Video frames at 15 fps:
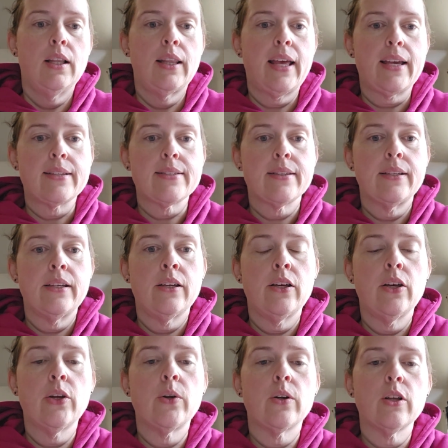Lastly,
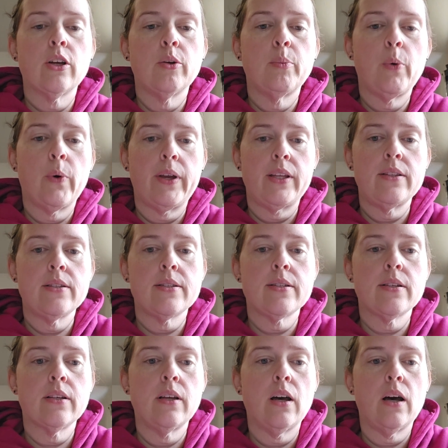critical points
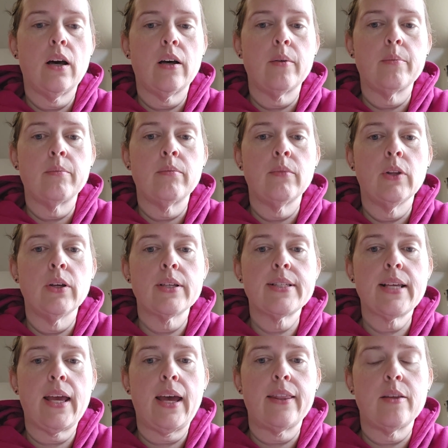looks
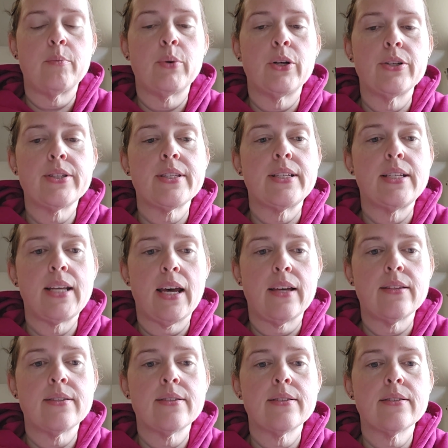at the births and
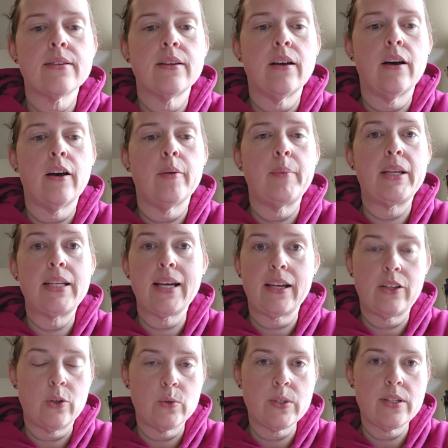deaths and
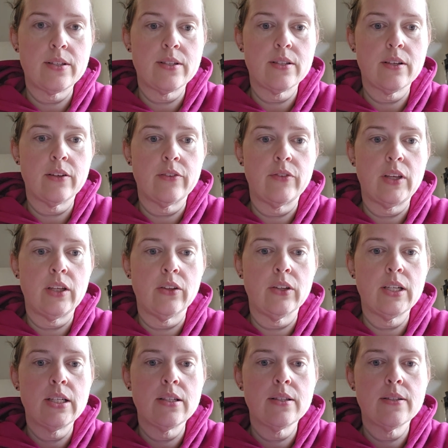diagnosis of
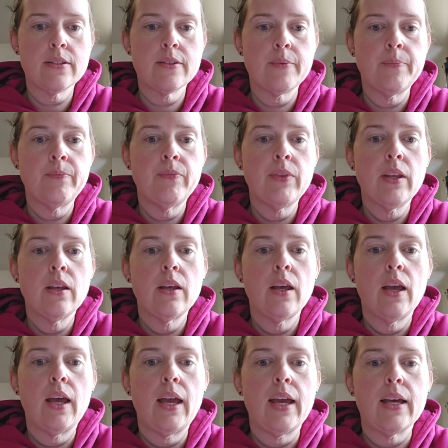illness.
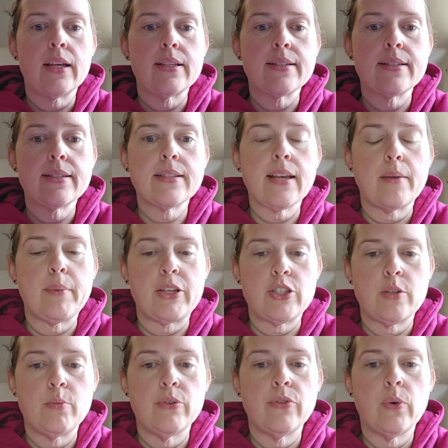As I
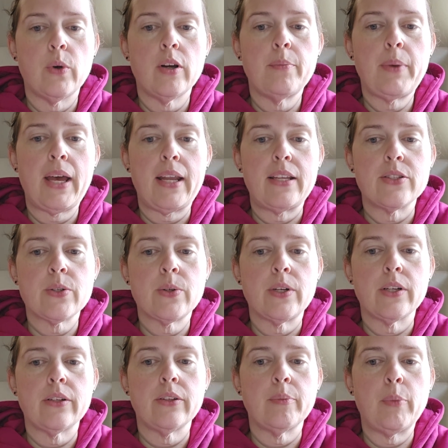mentioned before, Patty's
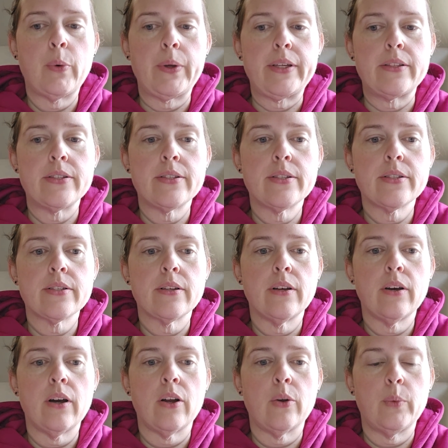critical points
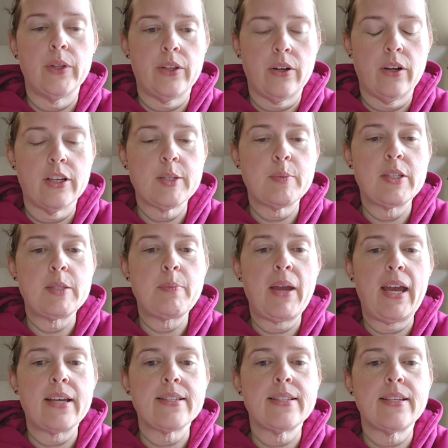are with her husband's
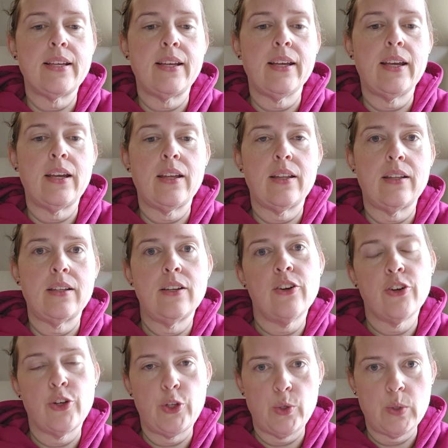passing and
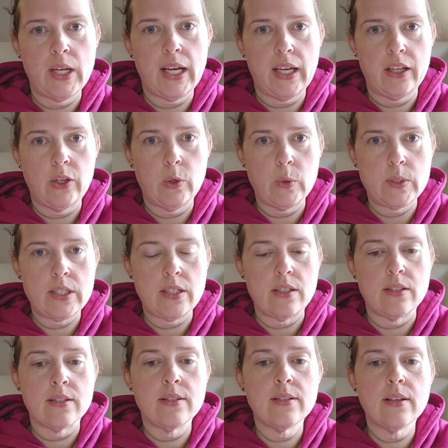her new
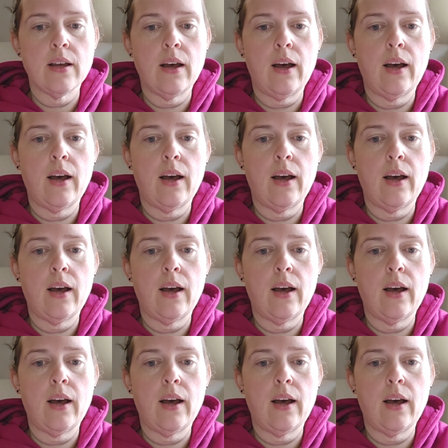diagnoses